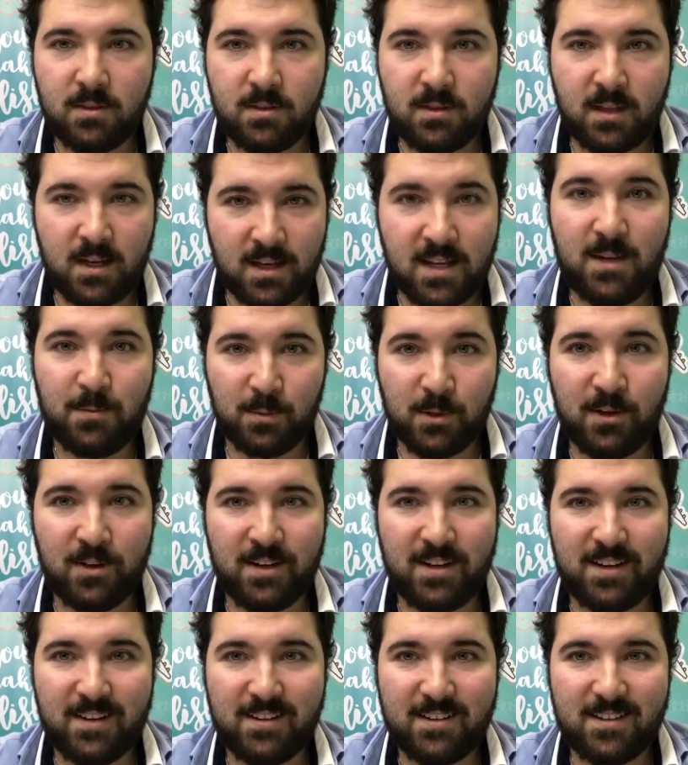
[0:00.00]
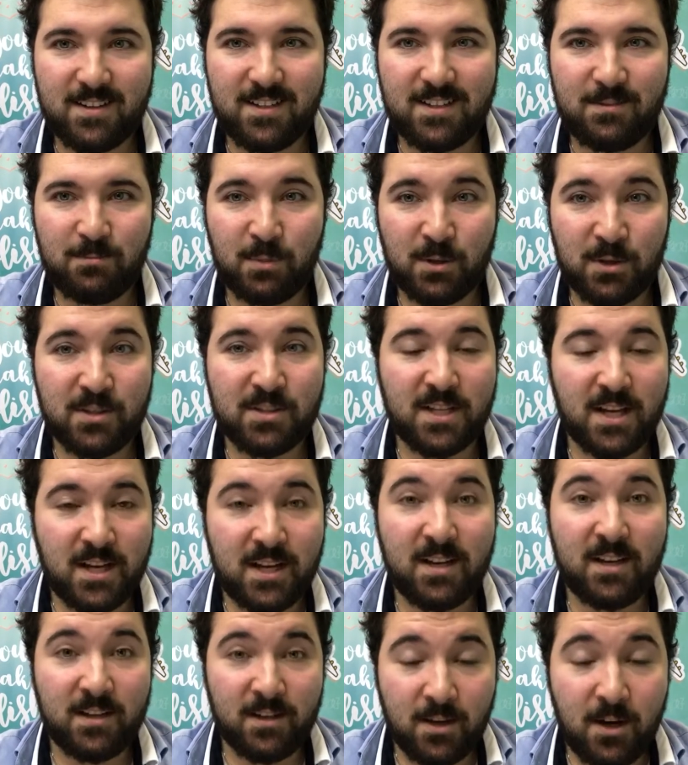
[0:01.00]
they keep learning because they
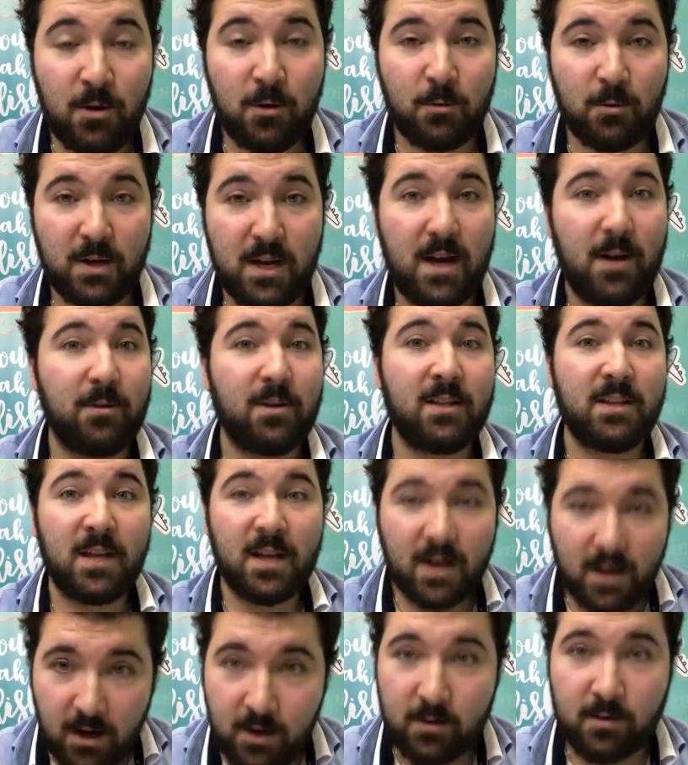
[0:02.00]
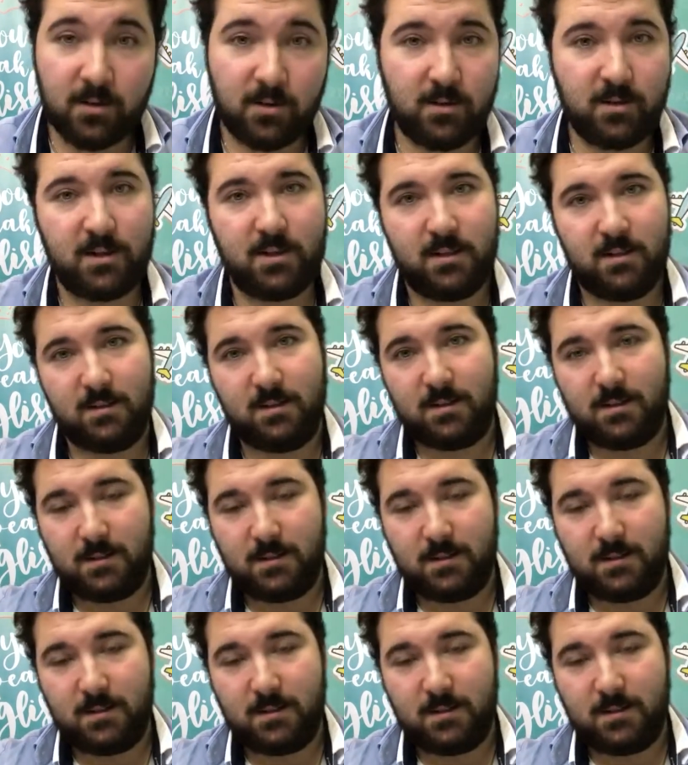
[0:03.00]
know now that they are learning.